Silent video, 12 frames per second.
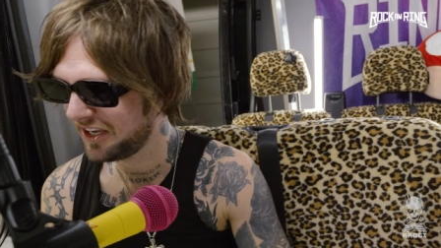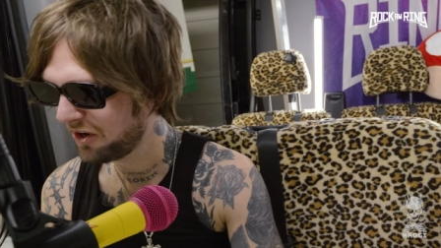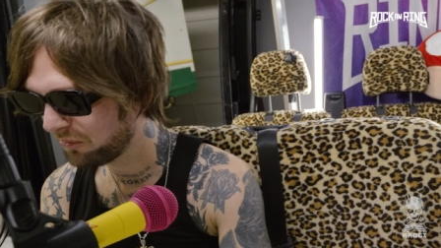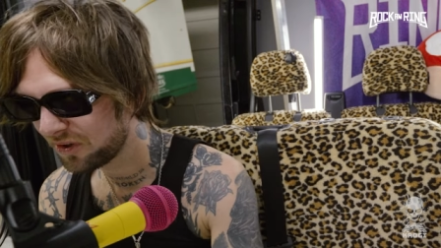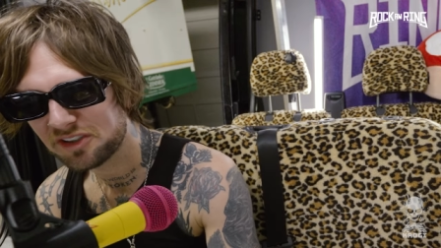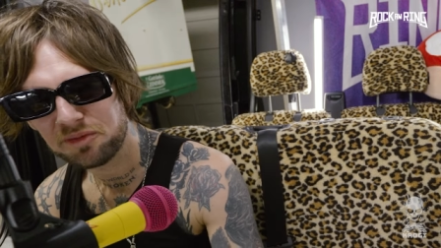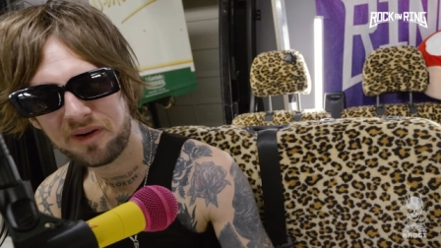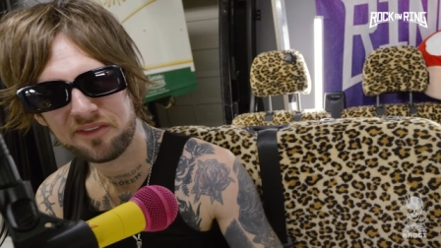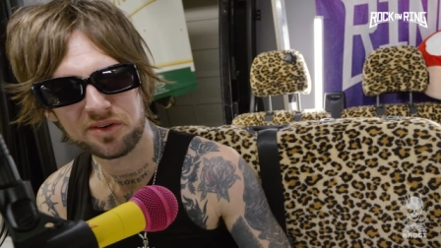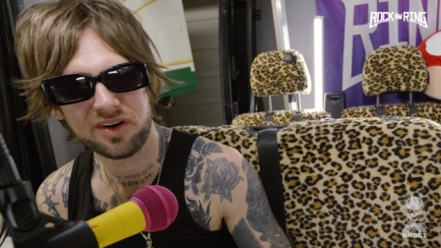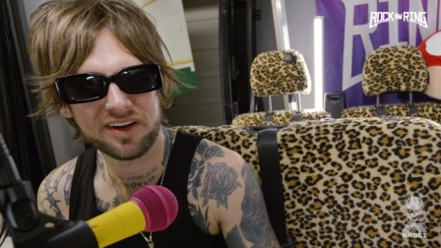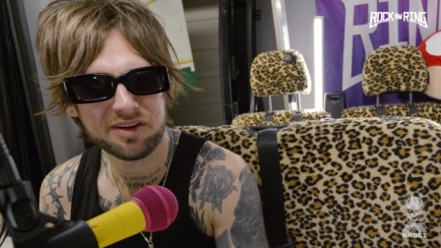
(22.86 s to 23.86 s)
Yeah, what's up,
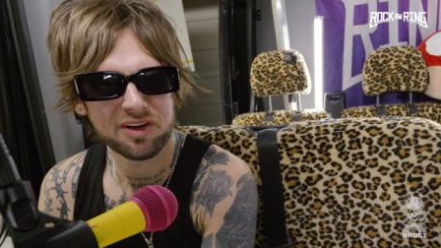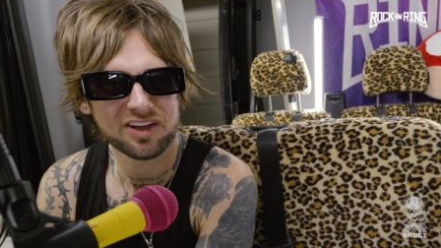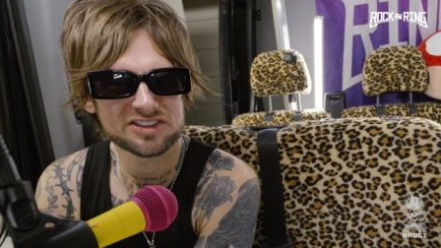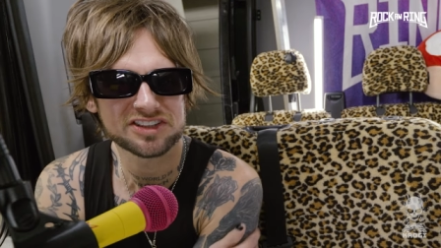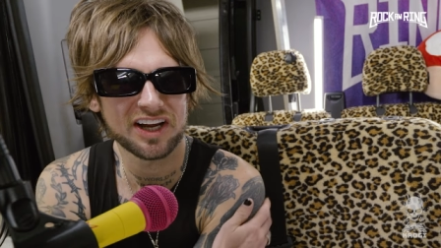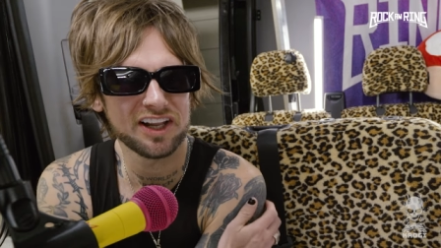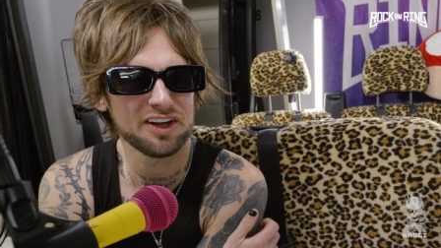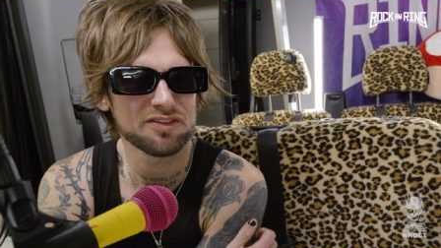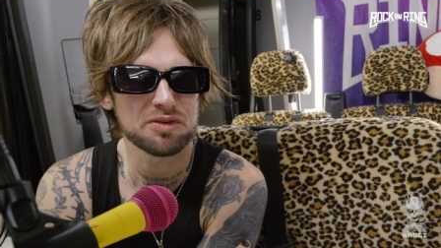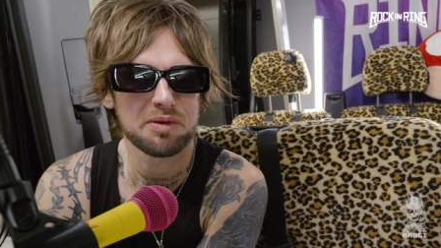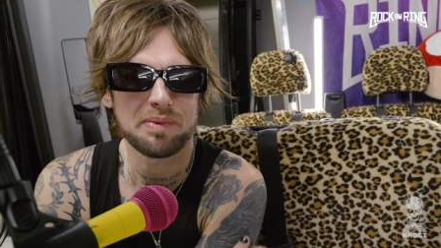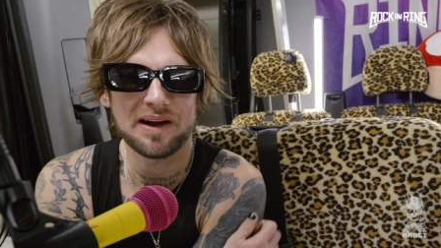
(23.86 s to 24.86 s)
everyone? I'm Loz Taylor
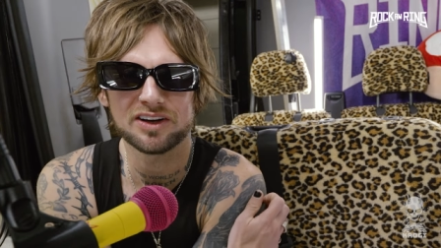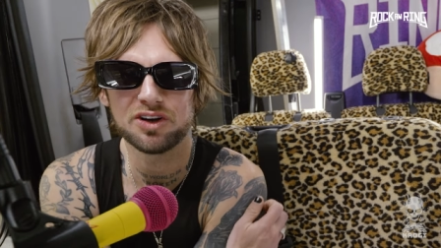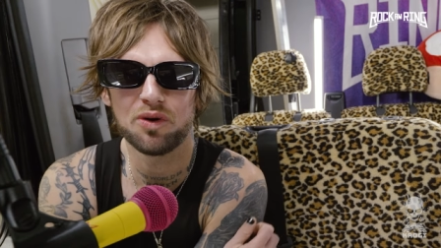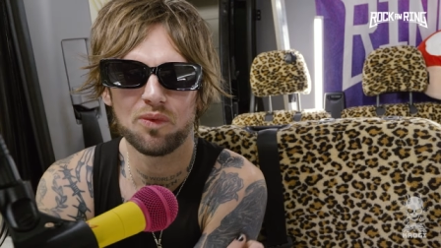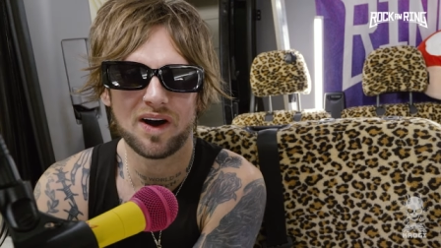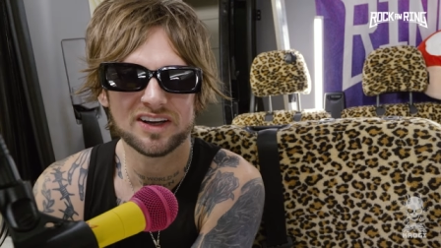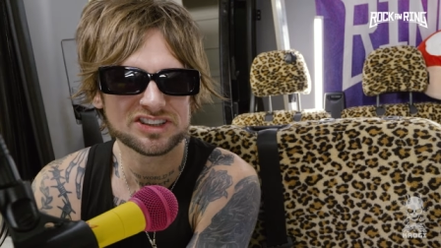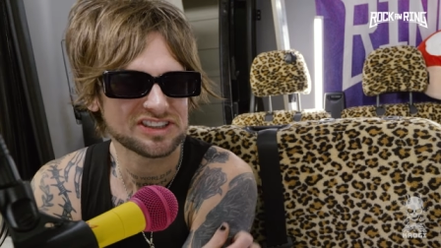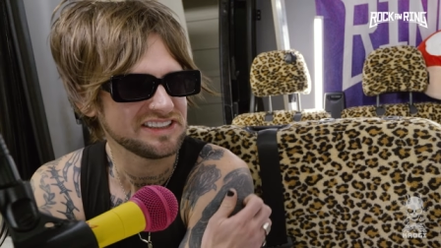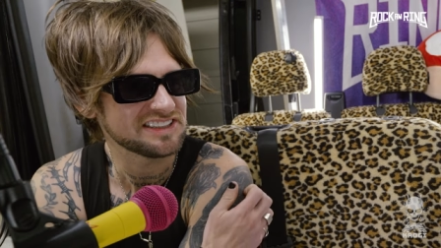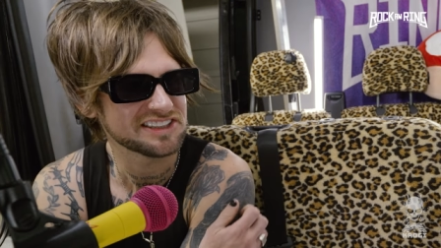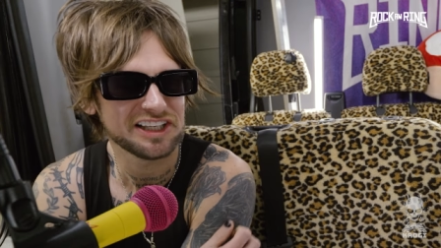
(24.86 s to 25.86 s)
from a band called While
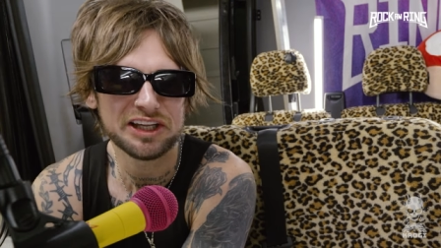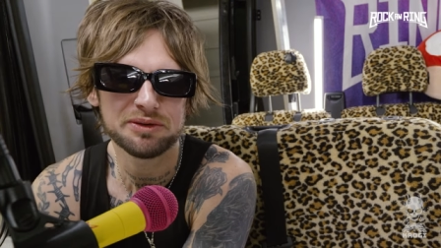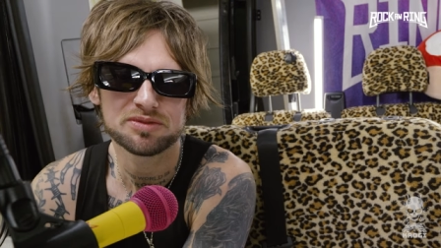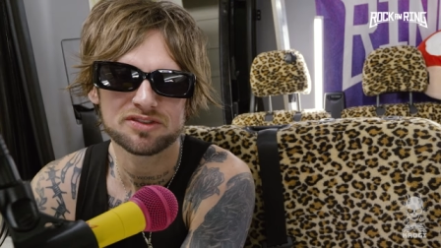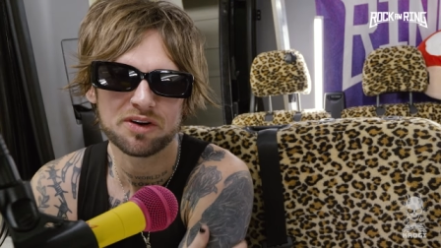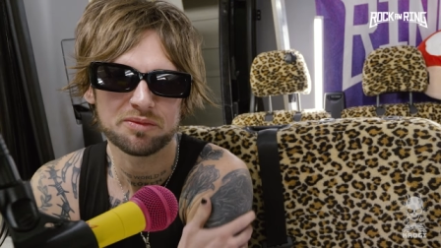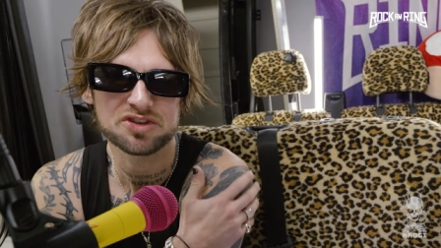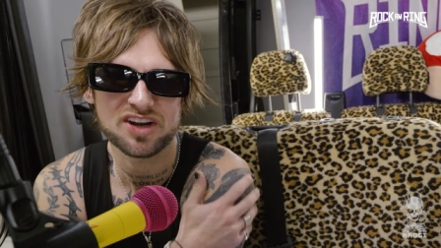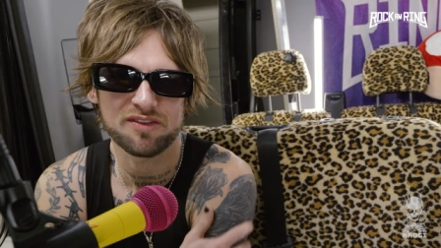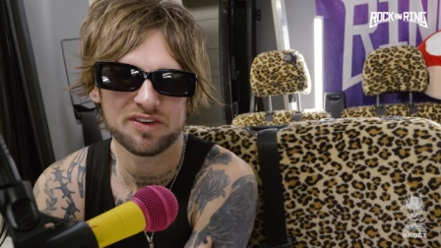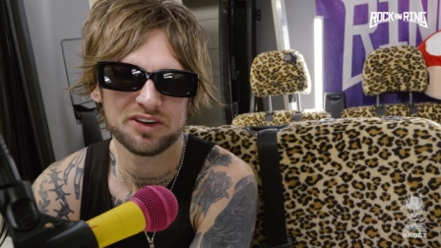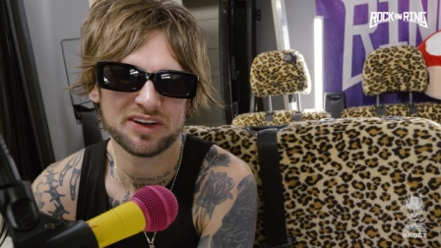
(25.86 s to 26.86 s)
She Sleeps from
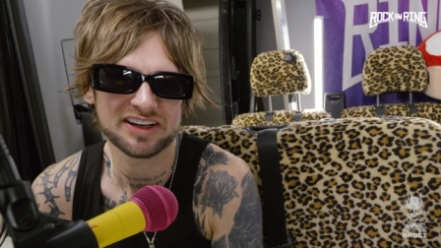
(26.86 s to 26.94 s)
Sheffield,